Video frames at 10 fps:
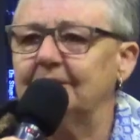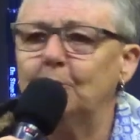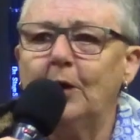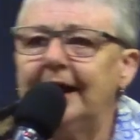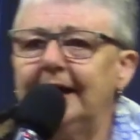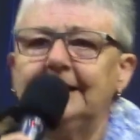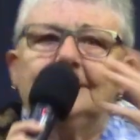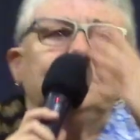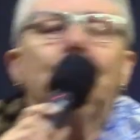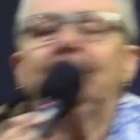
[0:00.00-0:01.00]
is
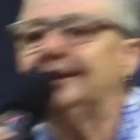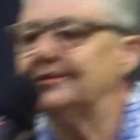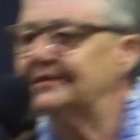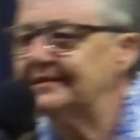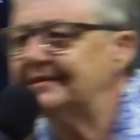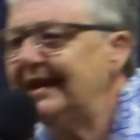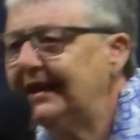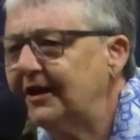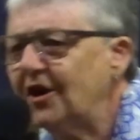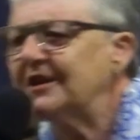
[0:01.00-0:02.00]
away and no one else is
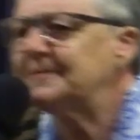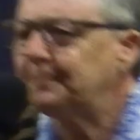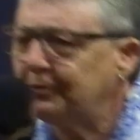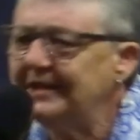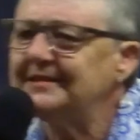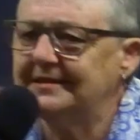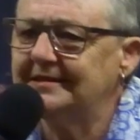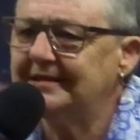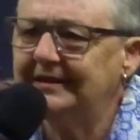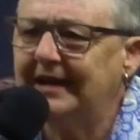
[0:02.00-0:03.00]
there, God's
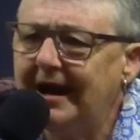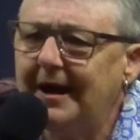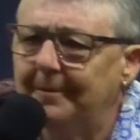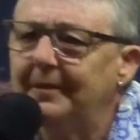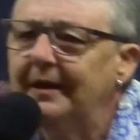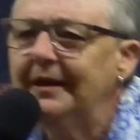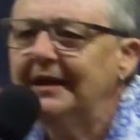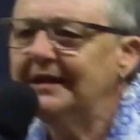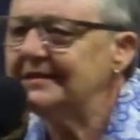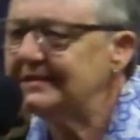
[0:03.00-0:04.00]
presence can come
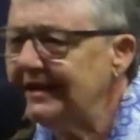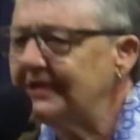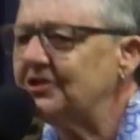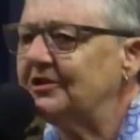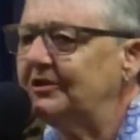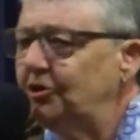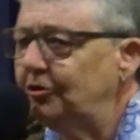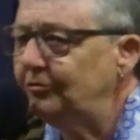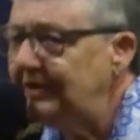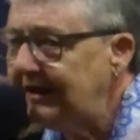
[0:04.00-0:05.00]
in such a
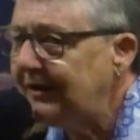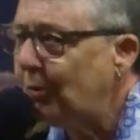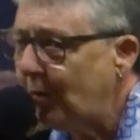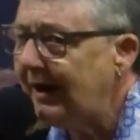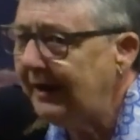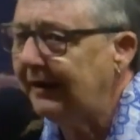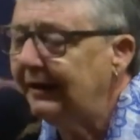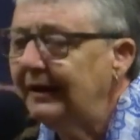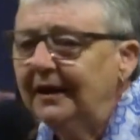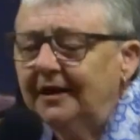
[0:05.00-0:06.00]
unique
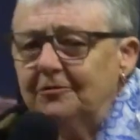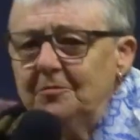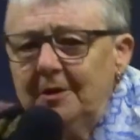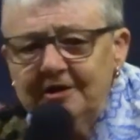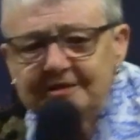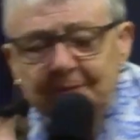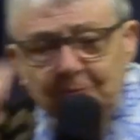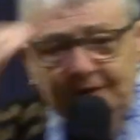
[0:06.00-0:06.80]
way. It reminds